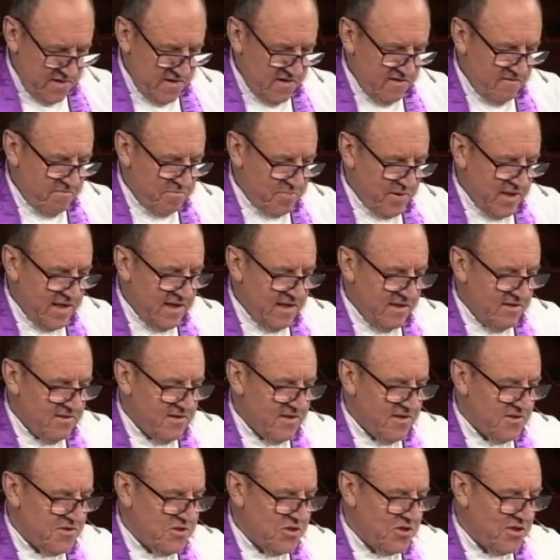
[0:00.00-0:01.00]
have been in
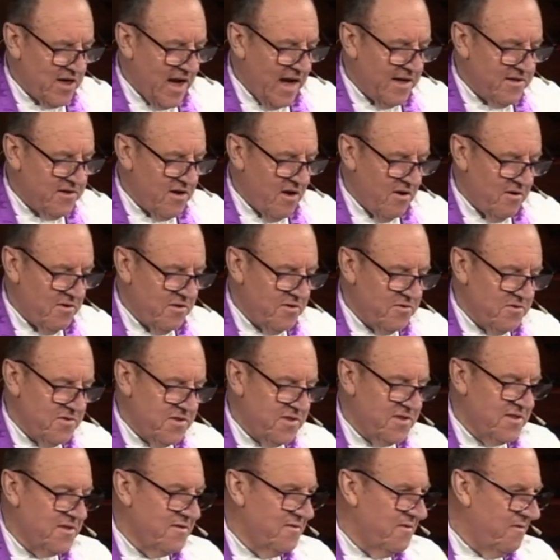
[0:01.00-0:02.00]
the
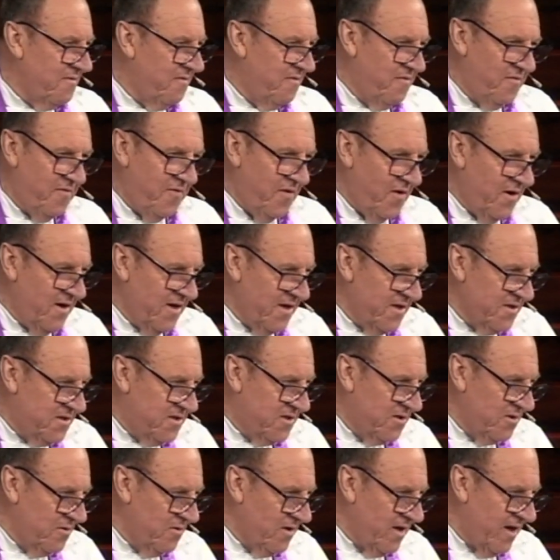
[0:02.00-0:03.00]
shadows far
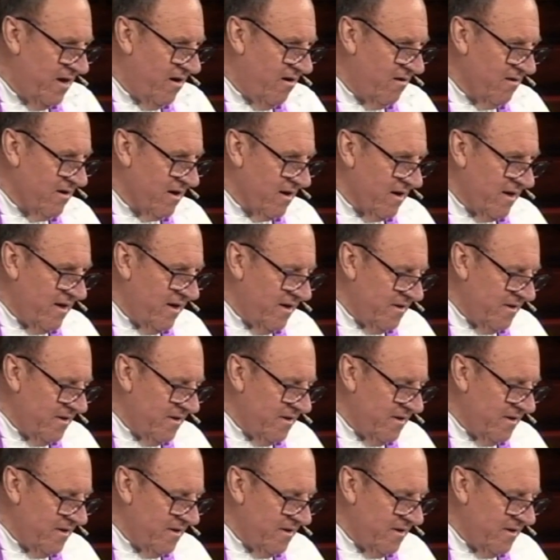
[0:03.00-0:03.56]
too long.